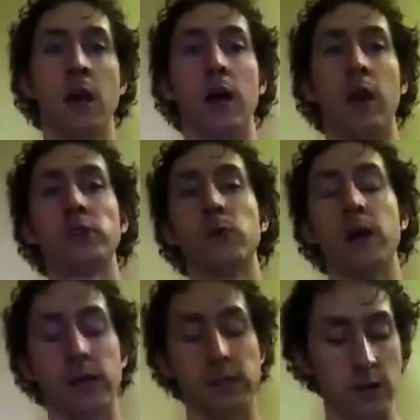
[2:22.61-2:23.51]
It also
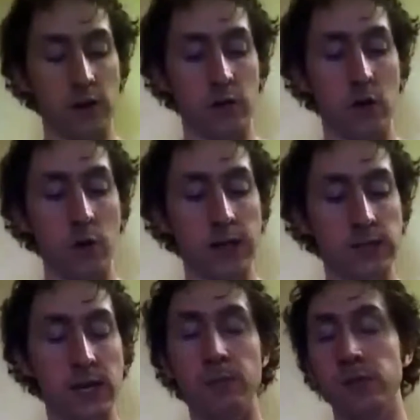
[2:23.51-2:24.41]
has a
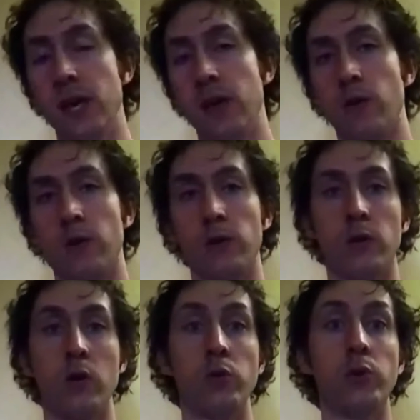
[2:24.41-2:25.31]
coenzyme 10 or
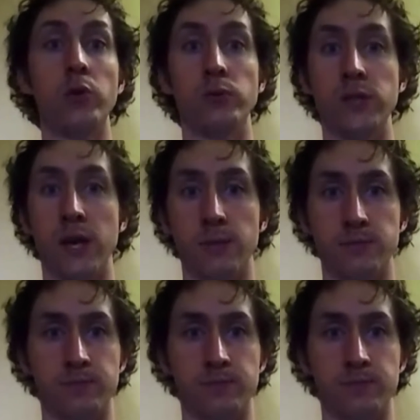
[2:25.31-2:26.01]
CoQ10.